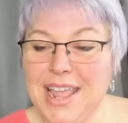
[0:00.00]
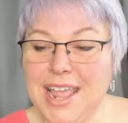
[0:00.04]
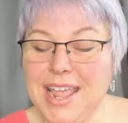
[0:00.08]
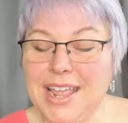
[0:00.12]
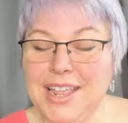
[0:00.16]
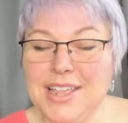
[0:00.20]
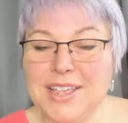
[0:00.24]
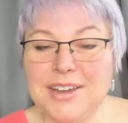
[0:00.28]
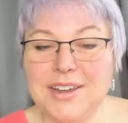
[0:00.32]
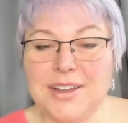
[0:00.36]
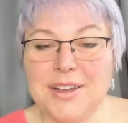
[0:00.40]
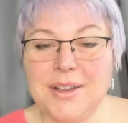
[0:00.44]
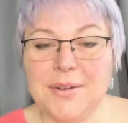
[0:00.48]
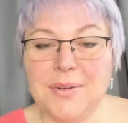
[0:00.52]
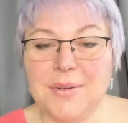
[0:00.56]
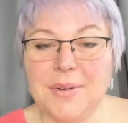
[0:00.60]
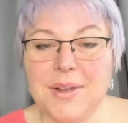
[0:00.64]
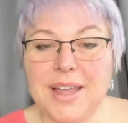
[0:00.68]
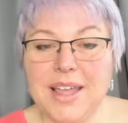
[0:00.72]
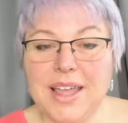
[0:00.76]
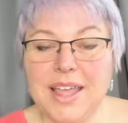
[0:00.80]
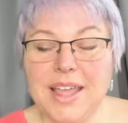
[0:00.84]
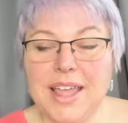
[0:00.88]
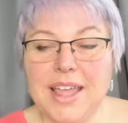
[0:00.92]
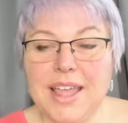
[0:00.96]

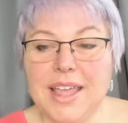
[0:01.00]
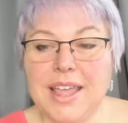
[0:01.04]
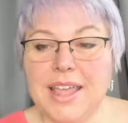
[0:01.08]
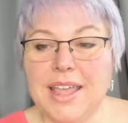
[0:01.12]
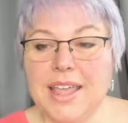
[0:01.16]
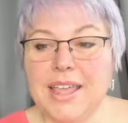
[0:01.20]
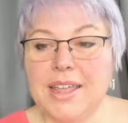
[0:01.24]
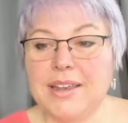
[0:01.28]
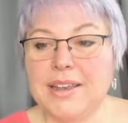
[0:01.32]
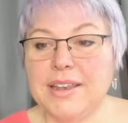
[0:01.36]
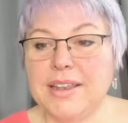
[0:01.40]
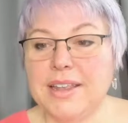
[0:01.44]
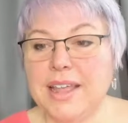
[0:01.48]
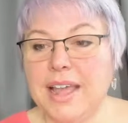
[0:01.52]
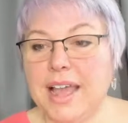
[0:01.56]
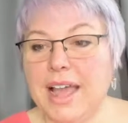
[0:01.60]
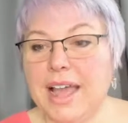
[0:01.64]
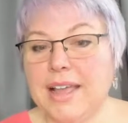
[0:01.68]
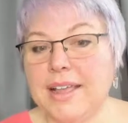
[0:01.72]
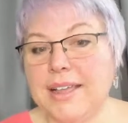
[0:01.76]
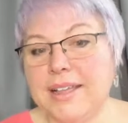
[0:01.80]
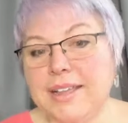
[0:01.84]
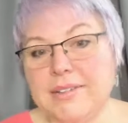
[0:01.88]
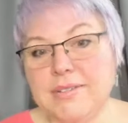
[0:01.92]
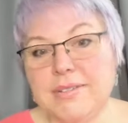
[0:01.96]
And
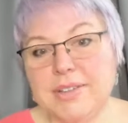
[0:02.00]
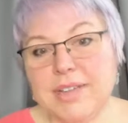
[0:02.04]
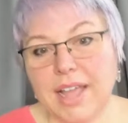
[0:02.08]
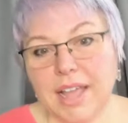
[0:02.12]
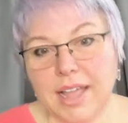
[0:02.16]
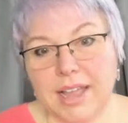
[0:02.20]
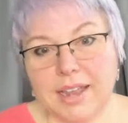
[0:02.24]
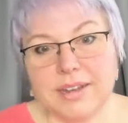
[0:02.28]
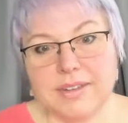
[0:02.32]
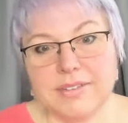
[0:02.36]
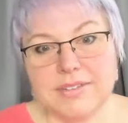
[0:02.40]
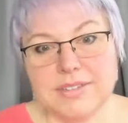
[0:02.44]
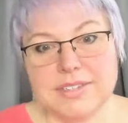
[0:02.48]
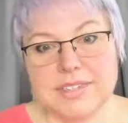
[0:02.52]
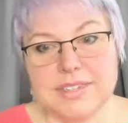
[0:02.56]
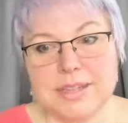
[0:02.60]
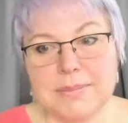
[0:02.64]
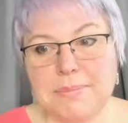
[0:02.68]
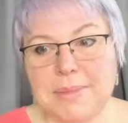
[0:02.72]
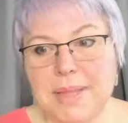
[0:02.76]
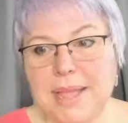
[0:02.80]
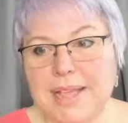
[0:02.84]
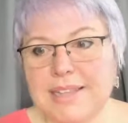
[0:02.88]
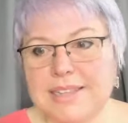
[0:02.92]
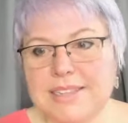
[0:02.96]
I kind of
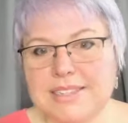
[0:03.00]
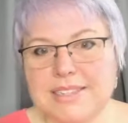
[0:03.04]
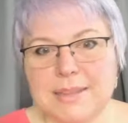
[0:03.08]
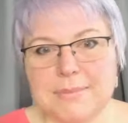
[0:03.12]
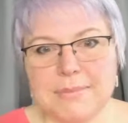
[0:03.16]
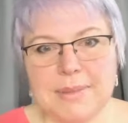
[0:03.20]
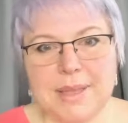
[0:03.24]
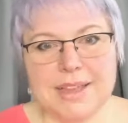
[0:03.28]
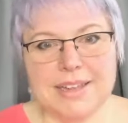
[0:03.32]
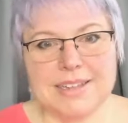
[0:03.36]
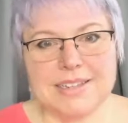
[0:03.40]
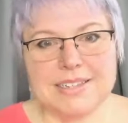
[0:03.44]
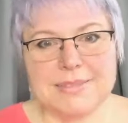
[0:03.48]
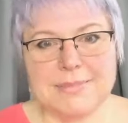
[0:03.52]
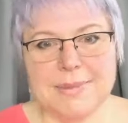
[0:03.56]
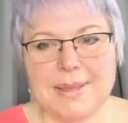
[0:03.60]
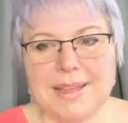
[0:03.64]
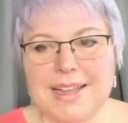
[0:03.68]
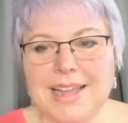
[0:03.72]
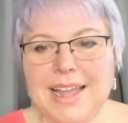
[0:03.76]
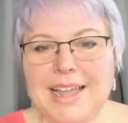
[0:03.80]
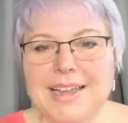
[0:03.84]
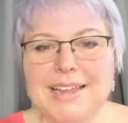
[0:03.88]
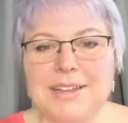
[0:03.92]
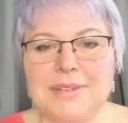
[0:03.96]
stepped back.
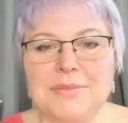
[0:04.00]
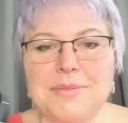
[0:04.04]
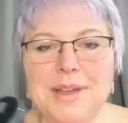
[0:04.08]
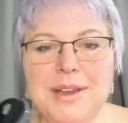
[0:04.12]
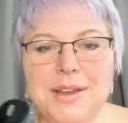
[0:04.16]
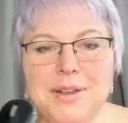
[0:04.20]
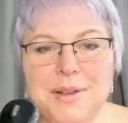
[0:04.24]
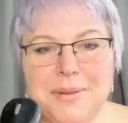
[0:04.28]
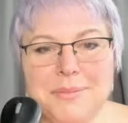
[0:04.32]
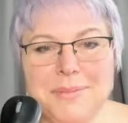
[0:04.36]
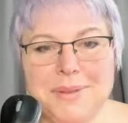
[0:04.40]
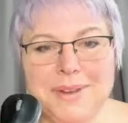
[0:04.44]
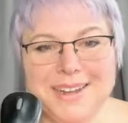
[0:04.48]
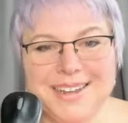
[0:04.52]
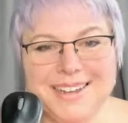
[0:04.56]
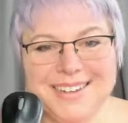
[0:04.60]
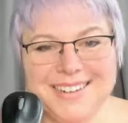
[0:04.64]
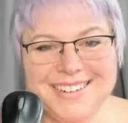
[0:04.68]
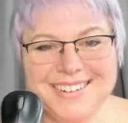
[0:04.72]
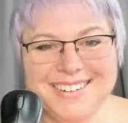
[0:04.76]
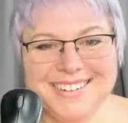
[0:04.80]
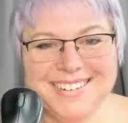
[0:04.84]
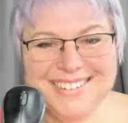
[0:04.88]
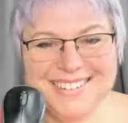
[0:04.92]
I didn't want to open it.